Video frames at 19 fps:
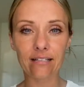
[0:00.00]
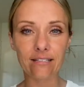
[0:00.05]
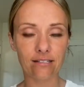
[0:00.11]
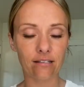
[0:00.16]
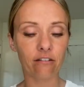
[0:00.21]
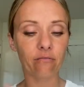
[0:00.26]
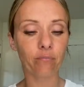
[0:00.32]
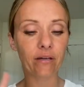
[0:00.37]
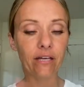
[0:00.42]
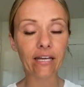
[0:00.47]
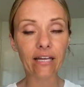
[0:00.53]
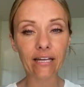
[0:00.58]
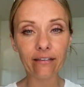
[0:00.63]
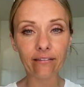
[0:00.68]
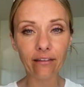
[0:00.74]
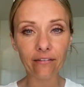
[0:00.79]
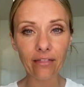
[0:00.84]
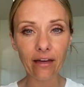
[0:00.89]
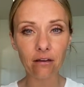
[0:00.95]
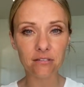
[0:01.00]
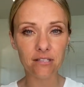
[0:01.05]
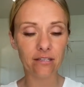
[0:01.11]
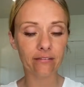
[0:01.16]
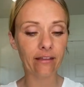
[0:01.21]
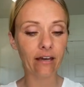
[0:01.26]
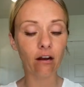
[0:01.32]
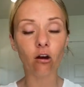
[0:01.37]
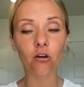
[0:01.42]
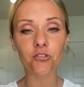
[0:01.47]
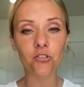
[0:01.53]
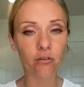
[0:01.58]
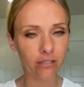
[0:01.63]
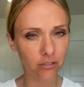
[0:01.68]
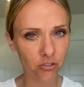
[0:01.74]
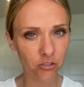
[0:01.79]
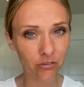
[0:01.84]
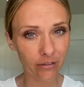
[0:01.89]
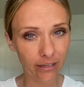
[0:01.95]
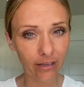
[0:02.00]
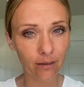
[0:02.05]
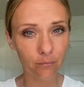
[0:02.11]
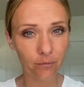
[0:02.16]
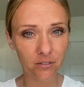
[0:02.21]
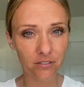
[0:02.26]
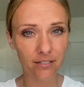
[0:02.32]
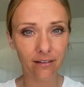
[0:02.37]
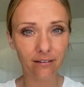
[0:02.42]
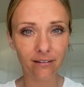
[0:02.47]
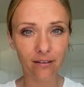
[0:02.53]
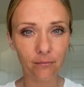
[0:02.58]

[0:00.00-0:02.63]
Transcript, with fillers: of stuff but hitting the thousand that also gets you the 8%